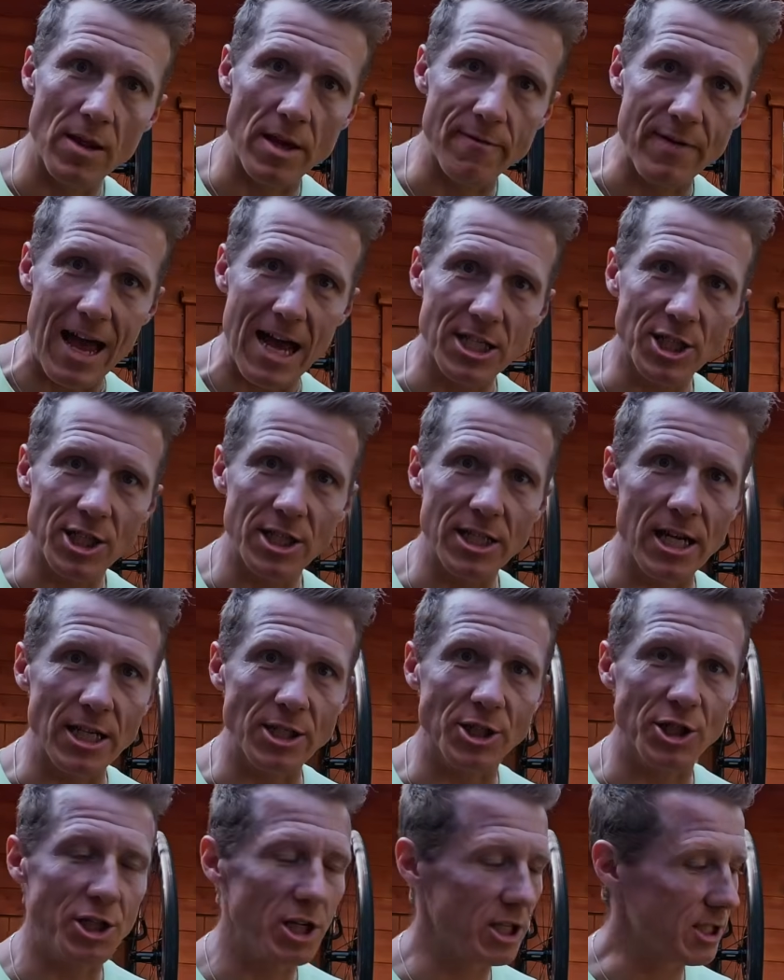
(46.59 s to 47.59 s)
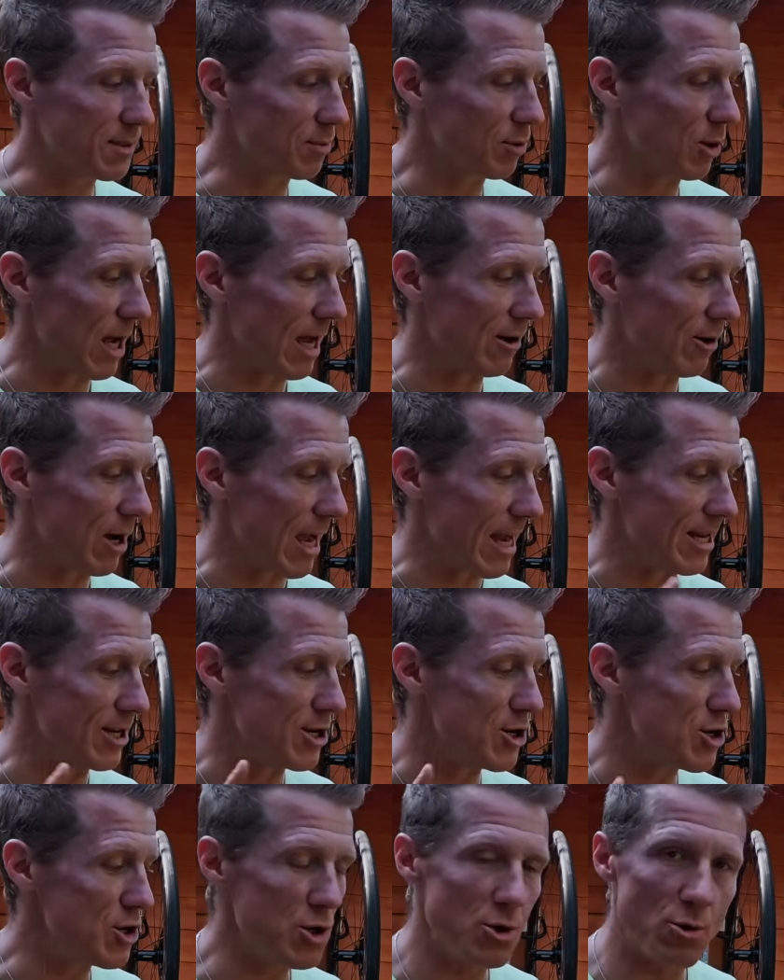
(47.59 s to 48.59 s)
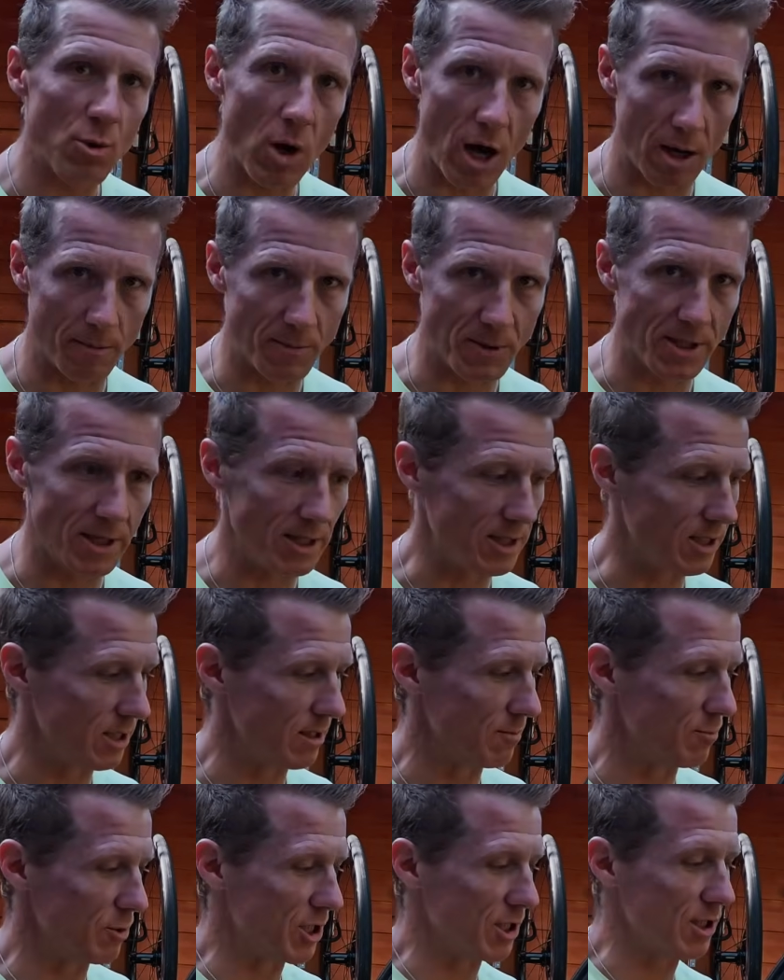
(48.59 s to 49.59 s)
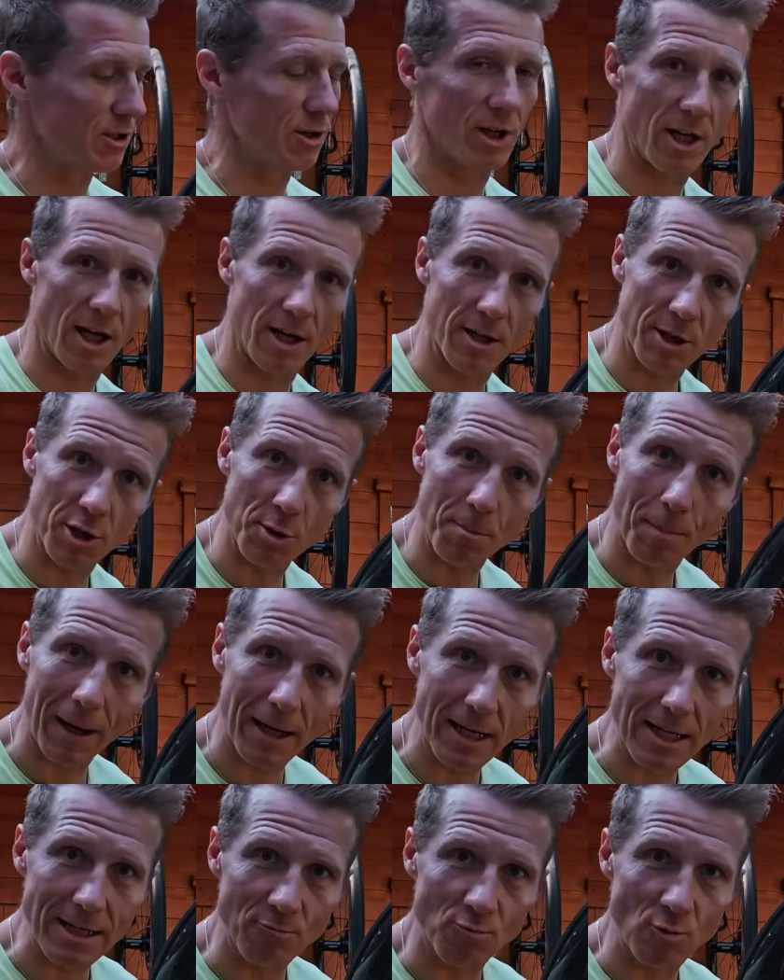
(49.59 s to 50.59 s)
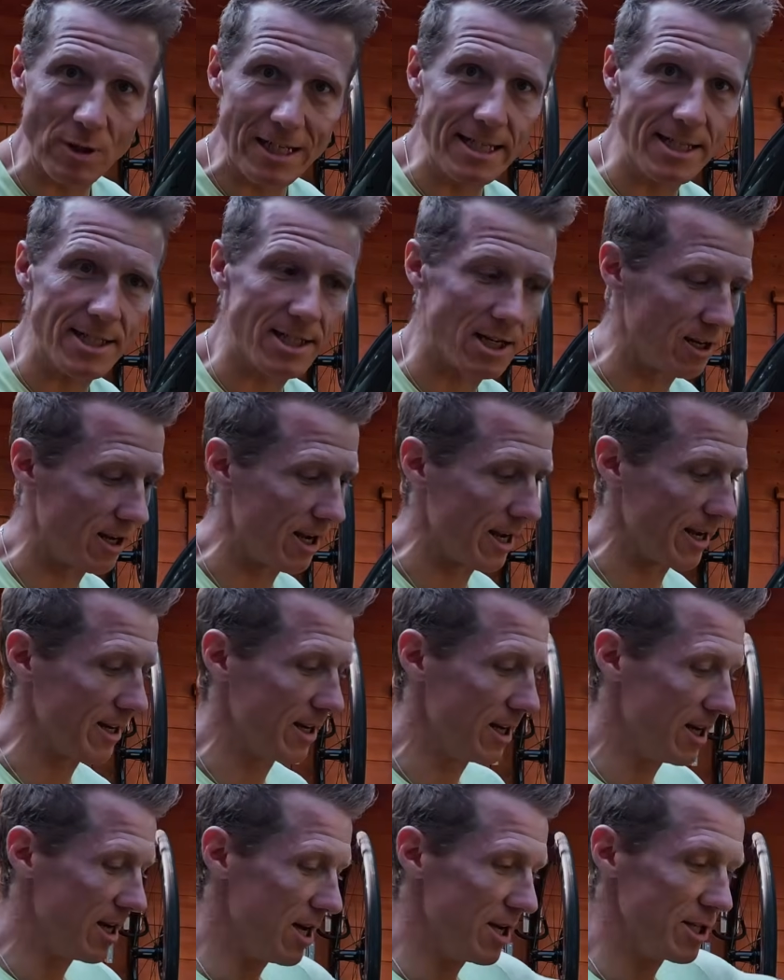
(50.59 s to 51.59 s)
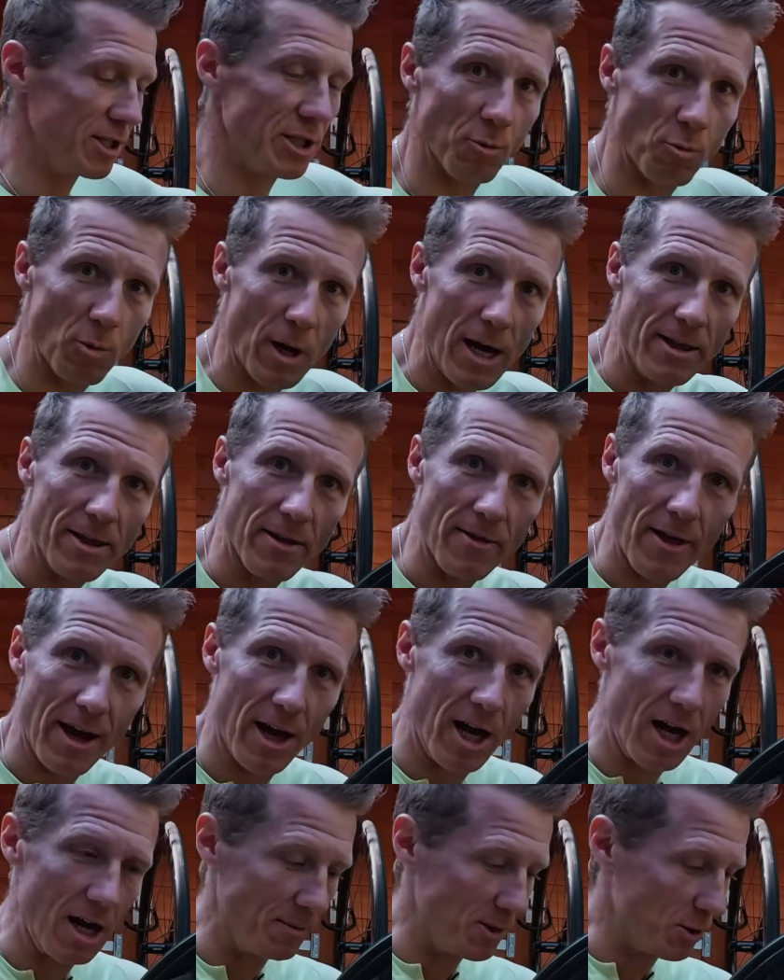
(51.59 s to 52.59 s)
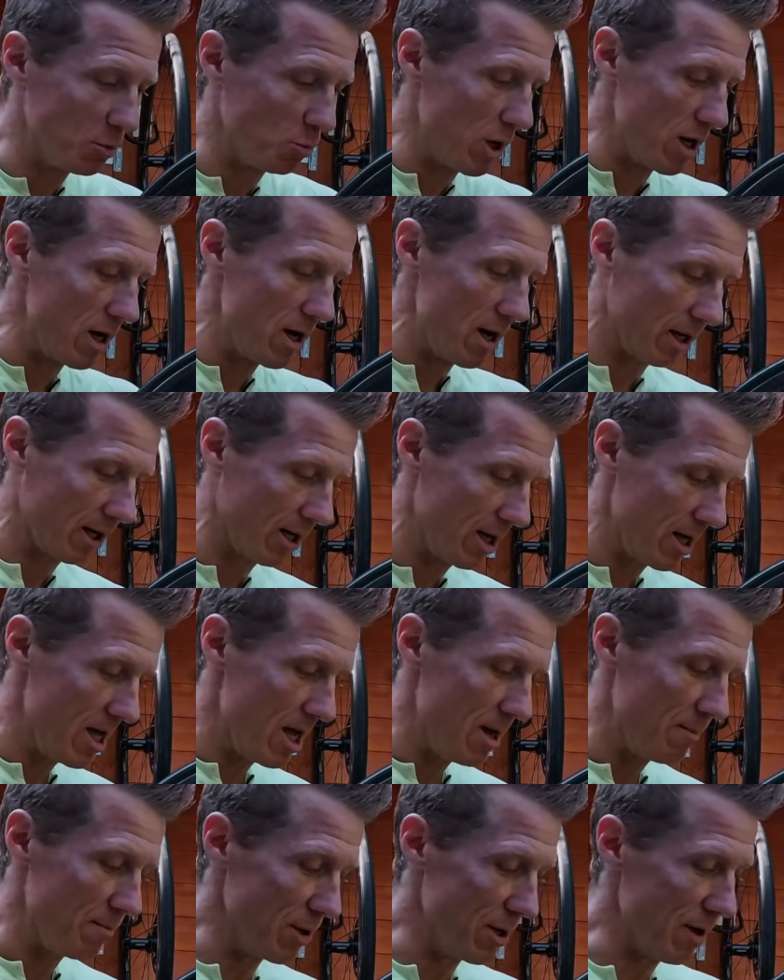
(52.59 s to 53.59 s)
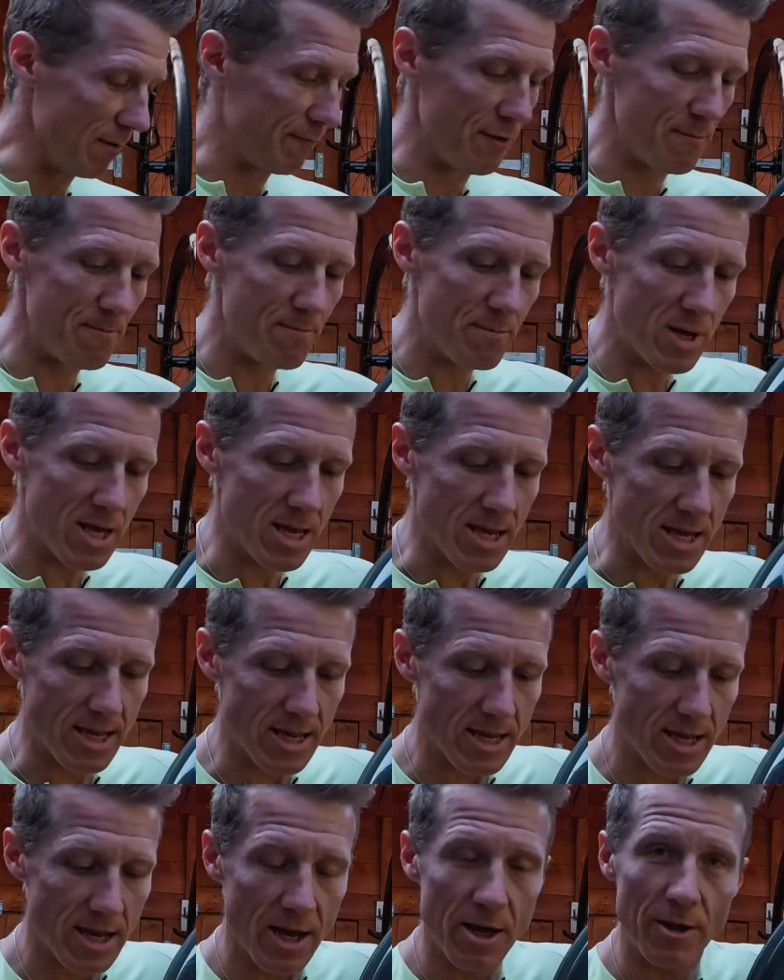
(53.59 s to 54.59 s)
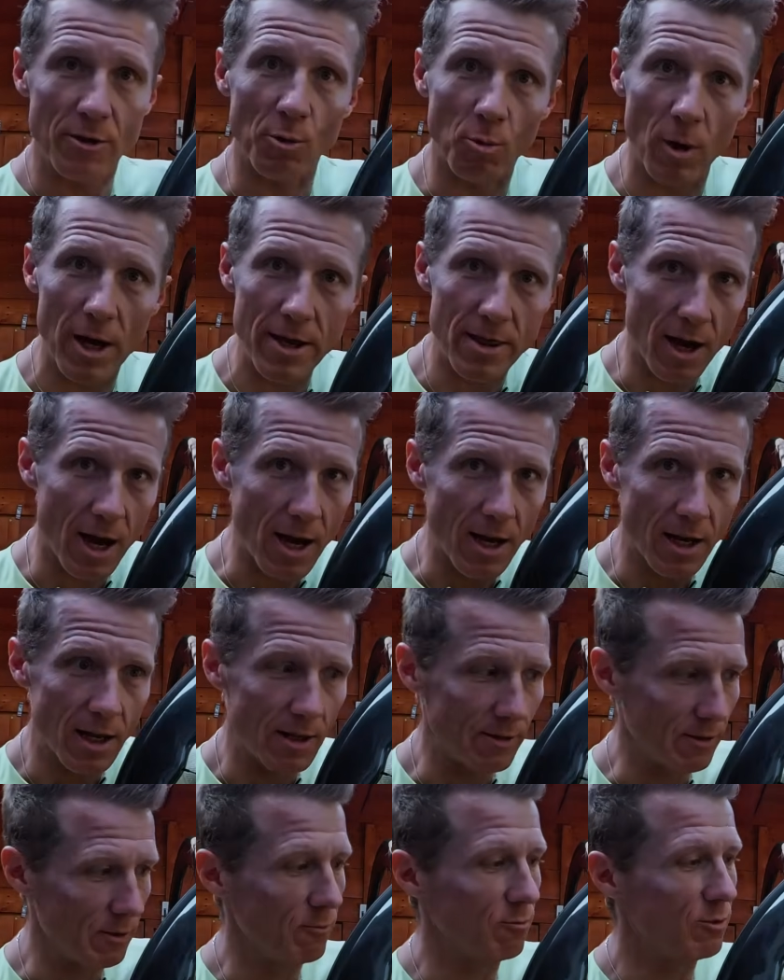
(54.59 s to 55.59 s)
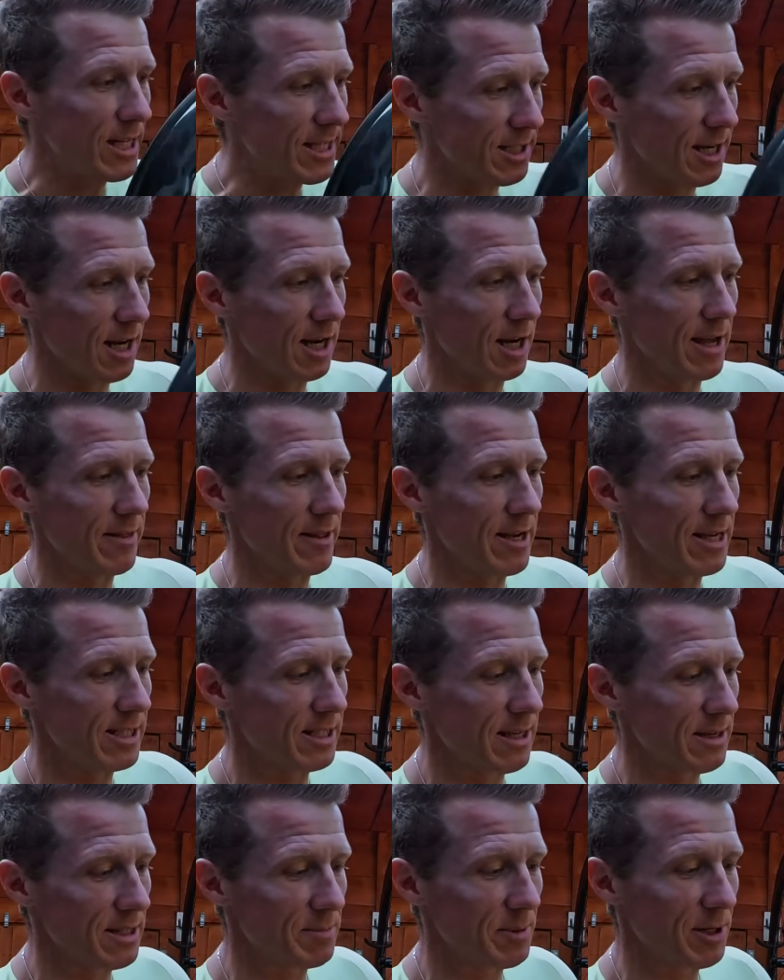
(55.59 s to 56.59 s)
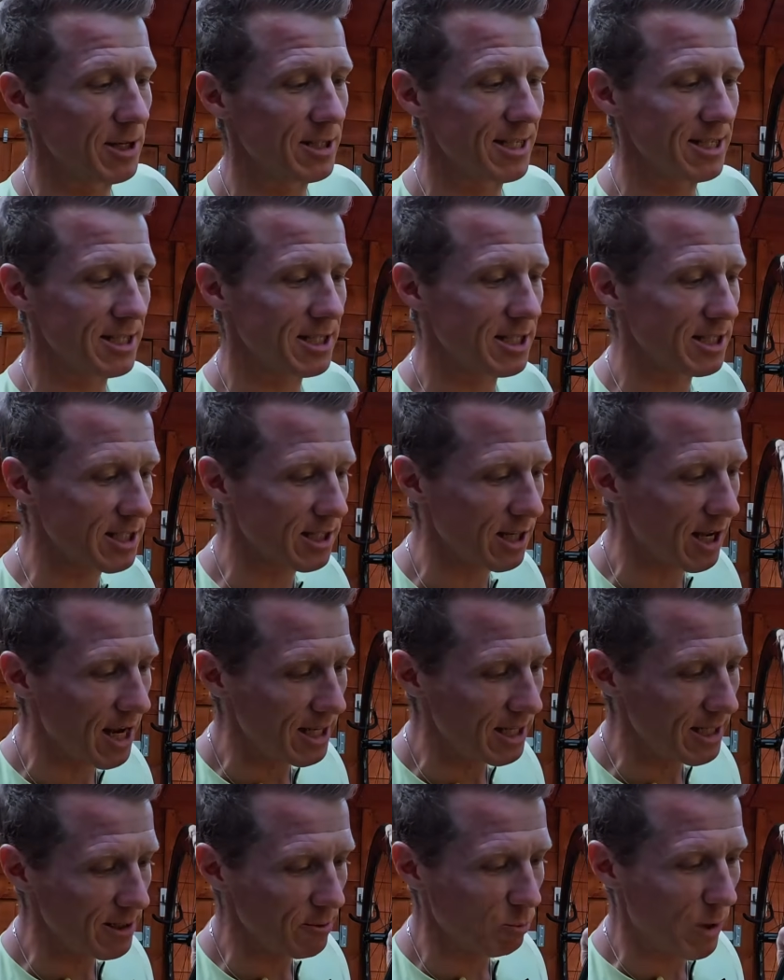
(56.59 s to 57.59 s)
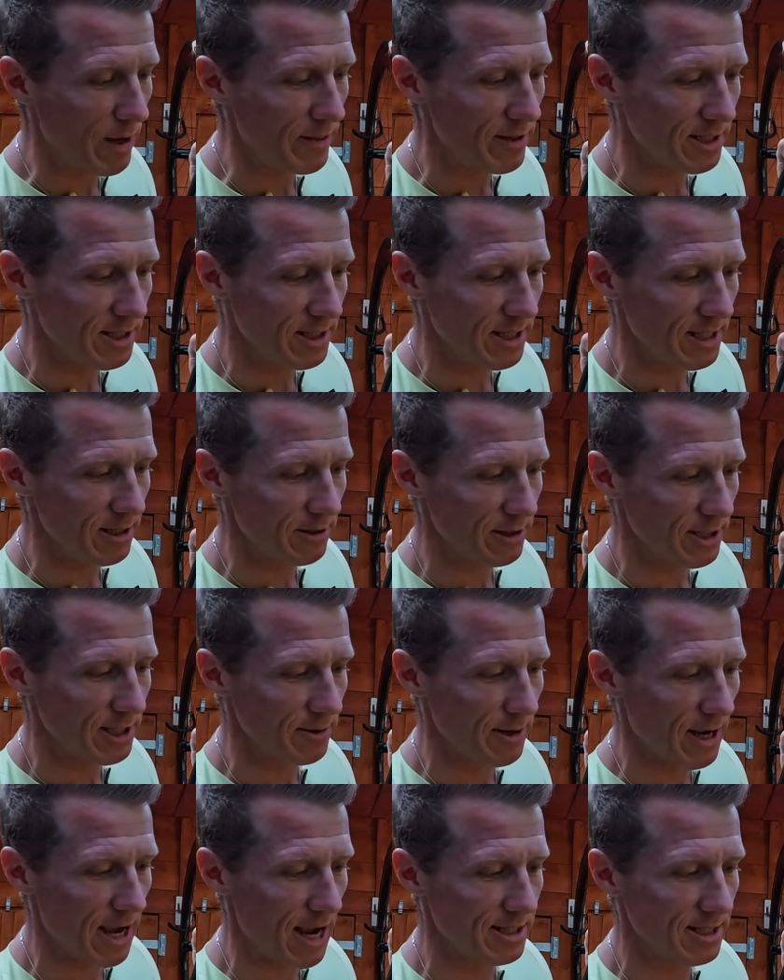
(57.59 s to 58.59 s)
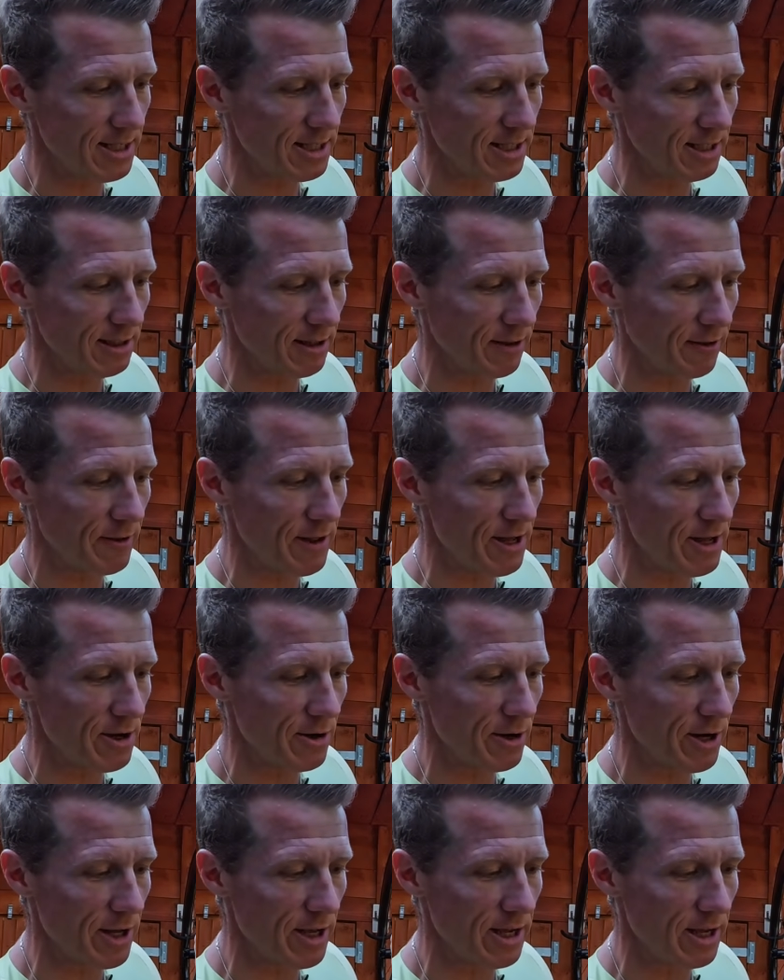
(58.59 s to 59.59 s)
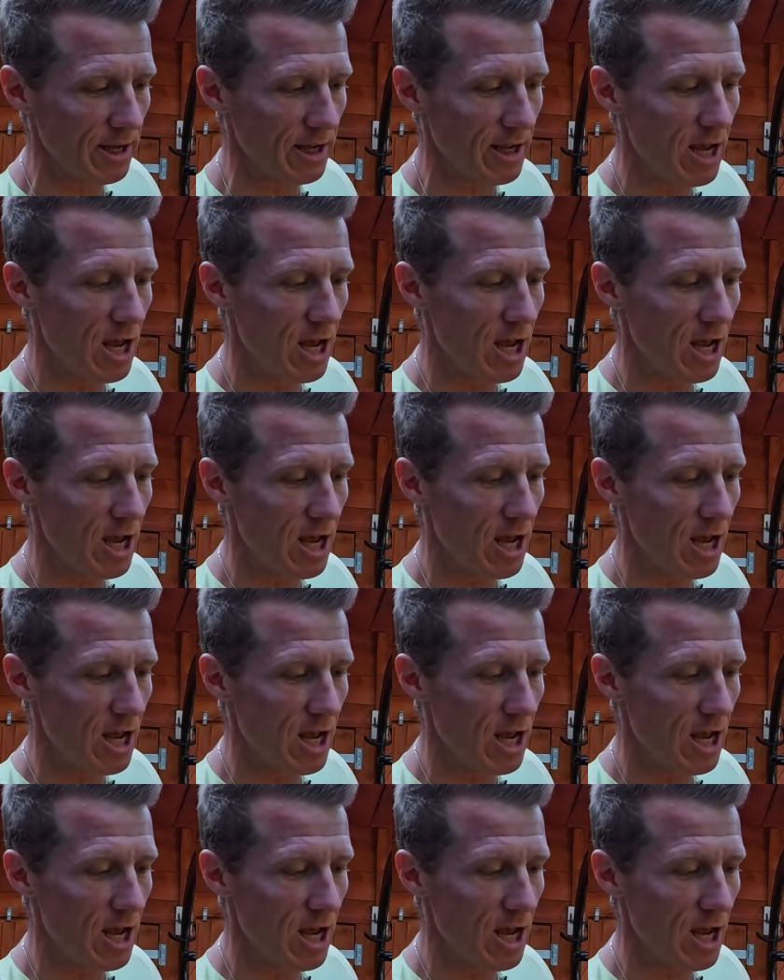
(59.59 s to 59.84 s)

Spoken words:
They've actually just brought out a new hub system which has got a complete redesign to the way that their hubs work. But for me, the reason I like this is because it's slightly weather sealed, so it has this little thing on here